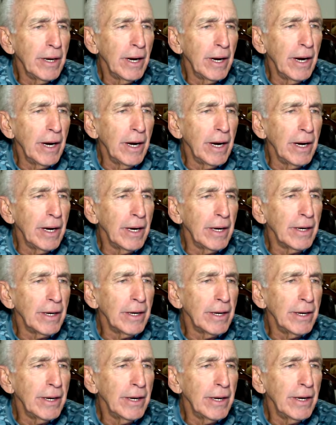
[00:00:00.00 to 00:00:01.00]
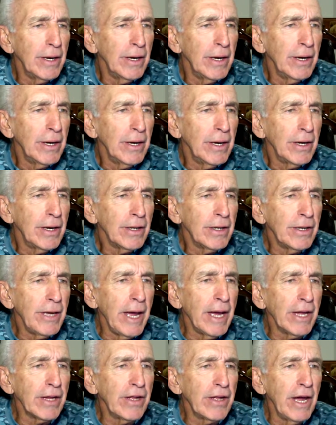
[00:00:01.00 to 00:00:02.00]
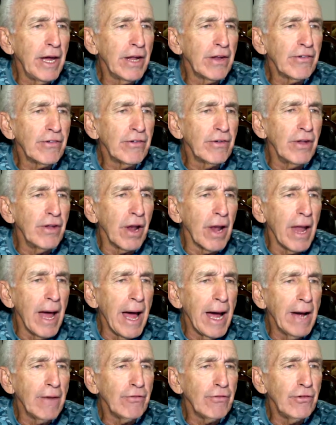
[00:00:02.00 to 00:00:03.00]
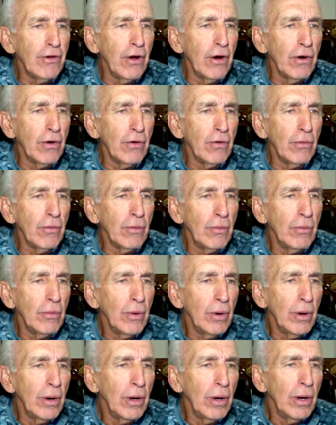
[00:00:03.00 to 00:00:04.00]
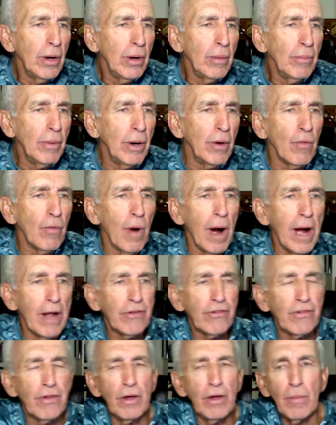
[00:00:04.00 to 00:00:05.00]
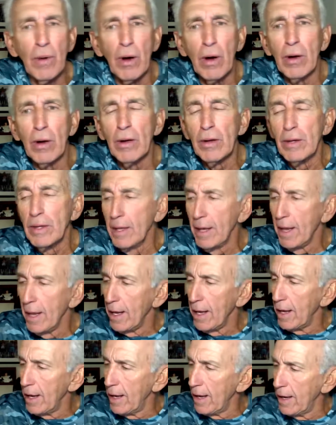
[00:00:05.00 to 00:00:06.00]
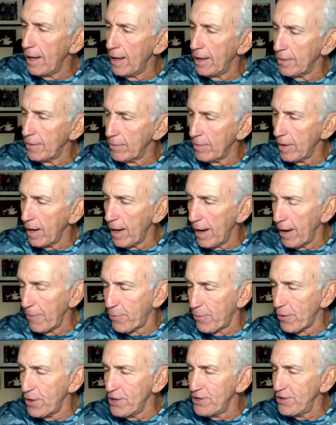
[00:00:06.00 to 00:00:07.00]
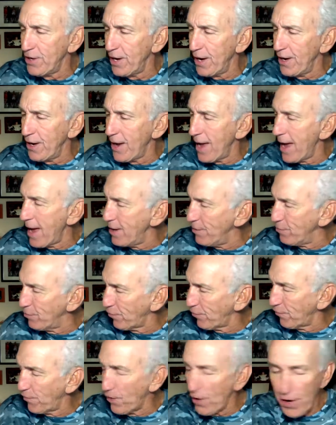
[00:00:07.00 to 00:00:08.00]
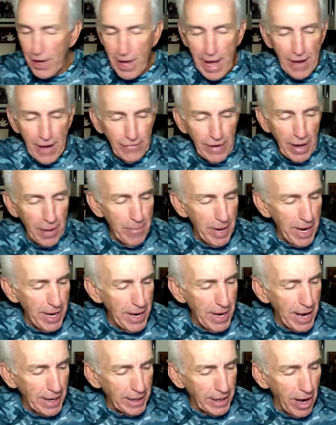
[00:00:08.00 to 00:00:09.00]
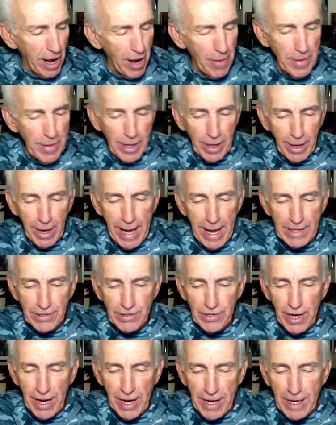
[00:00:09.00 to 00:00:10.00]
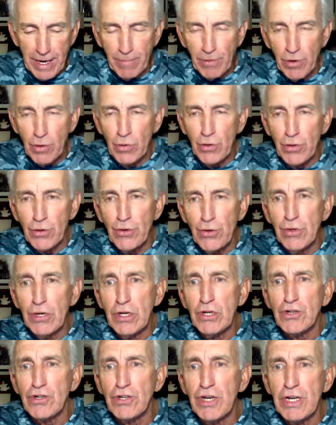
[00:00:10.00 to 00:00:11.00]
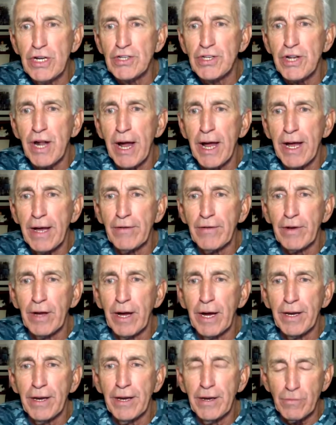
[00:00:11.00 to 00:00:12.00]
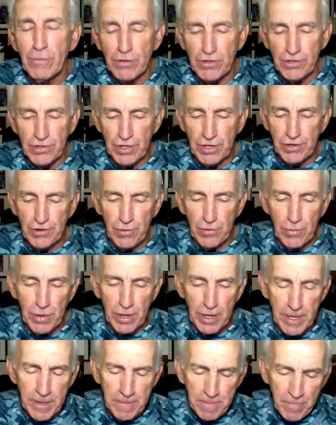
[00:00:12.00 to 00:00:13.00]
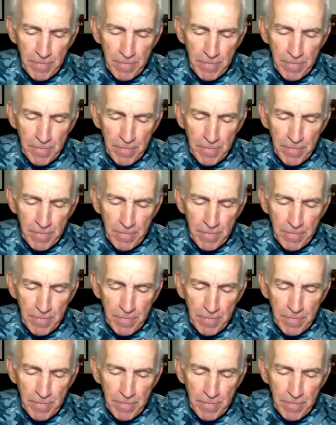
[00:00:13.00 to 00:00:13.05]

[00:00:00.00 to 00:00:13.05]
Can't catch the live show, but watch them all. I appreciate that. And it was funny, after I made that comment last night, I'm going through these sheets that I have gotten that was sent to me.